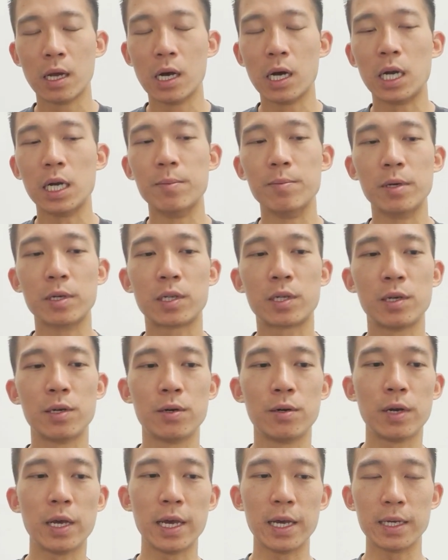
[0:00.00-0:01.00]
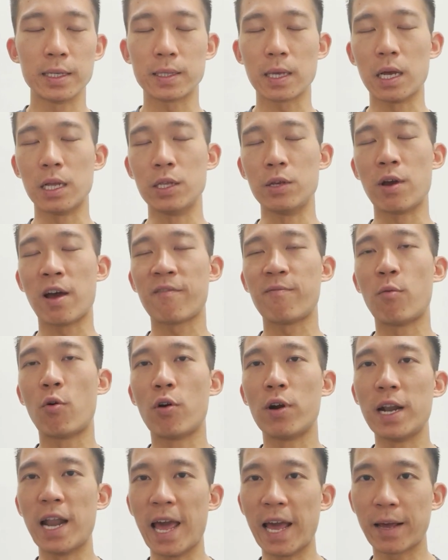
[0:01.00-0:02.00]
Number 2 is you have
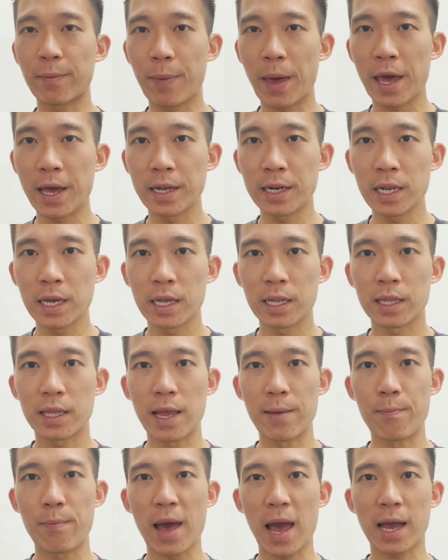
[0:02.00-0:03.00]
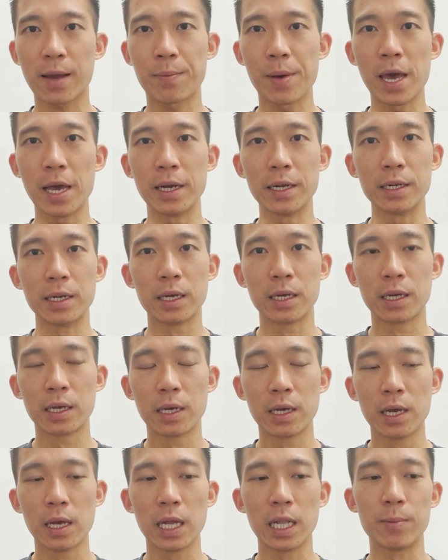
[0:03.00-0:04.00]
more leg pain than back pain.
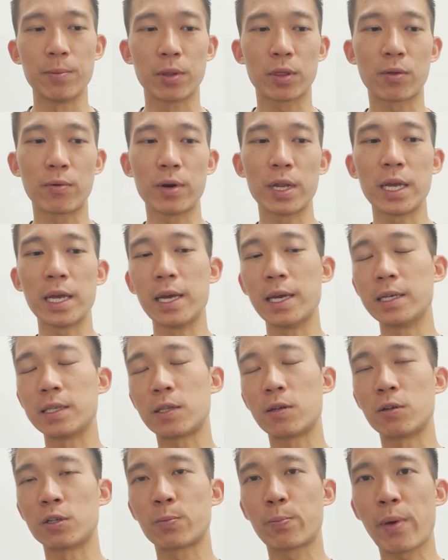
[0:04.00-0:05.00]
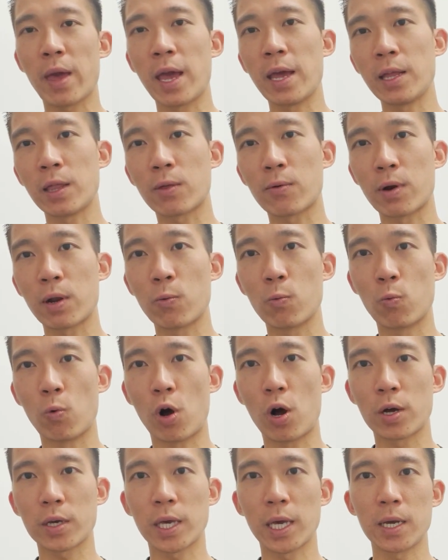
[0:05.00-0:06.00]
Number 3 is there's pain during
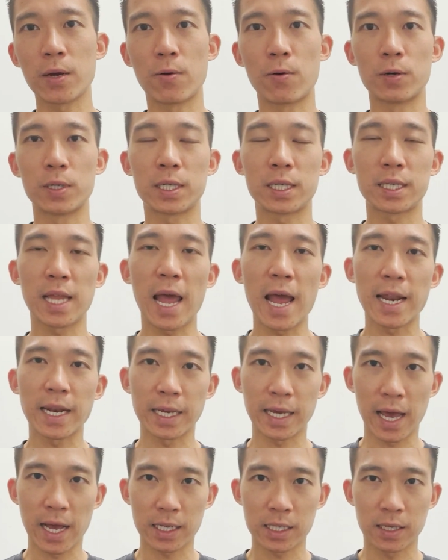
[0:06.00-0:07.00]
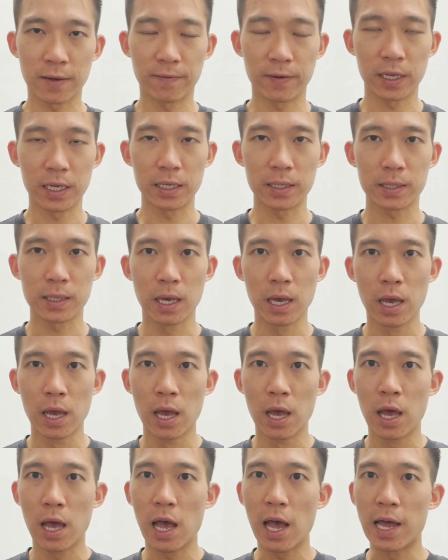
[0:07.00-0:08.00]
walking or standing activities.
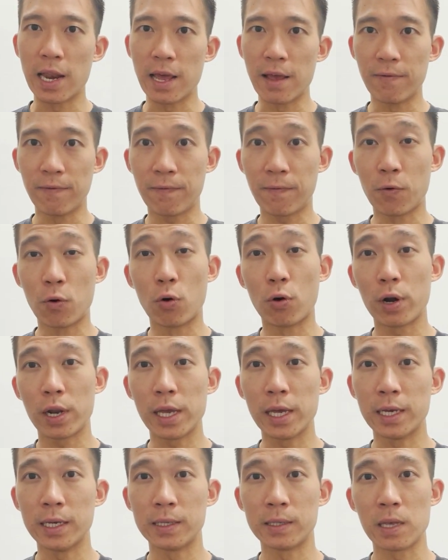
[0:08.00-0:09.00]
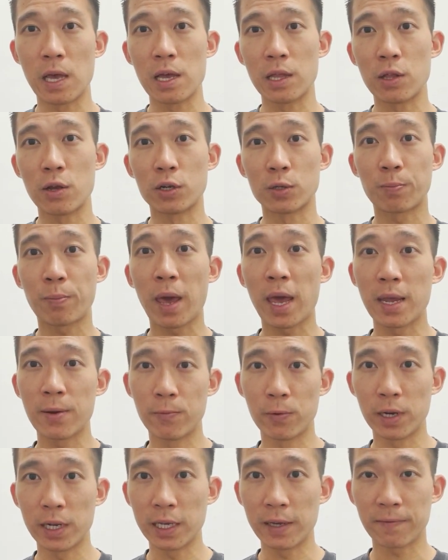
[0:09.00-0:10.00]
And then 4 is there's pain
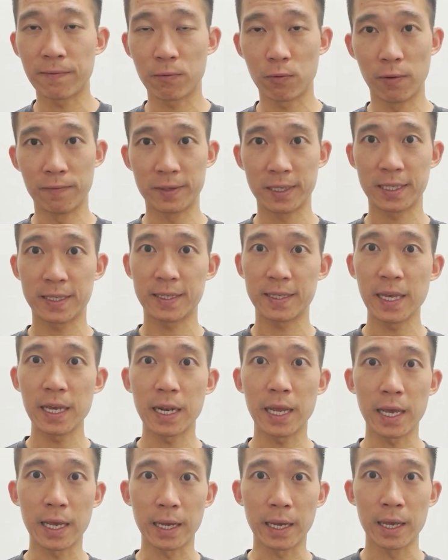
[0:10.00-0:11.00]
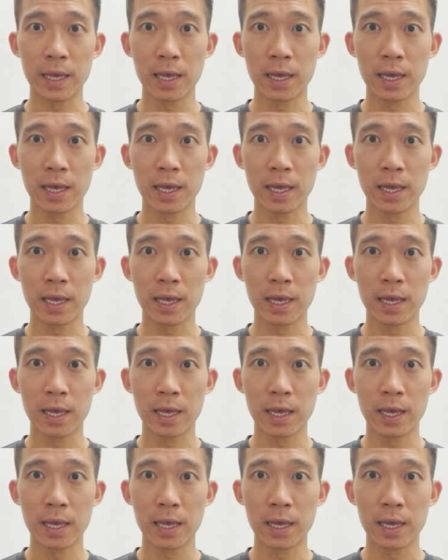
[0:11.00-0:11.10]
relief with sitting.